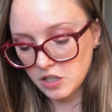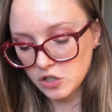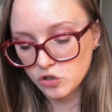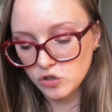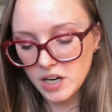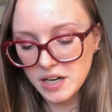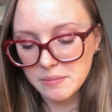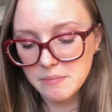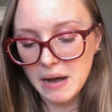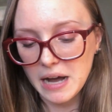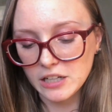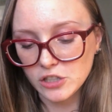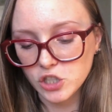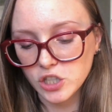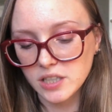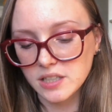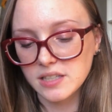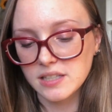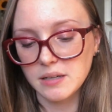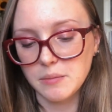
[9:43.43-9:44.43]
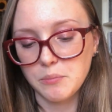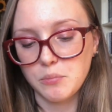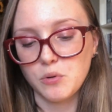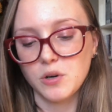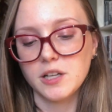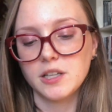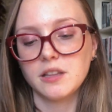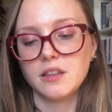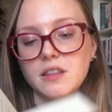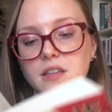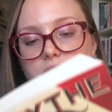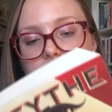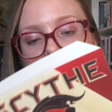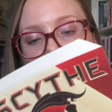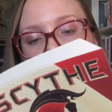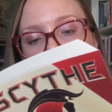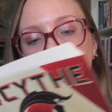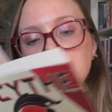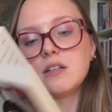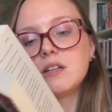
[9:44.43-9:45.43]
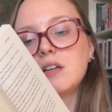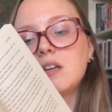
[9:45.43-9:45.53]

I tried matching at some point the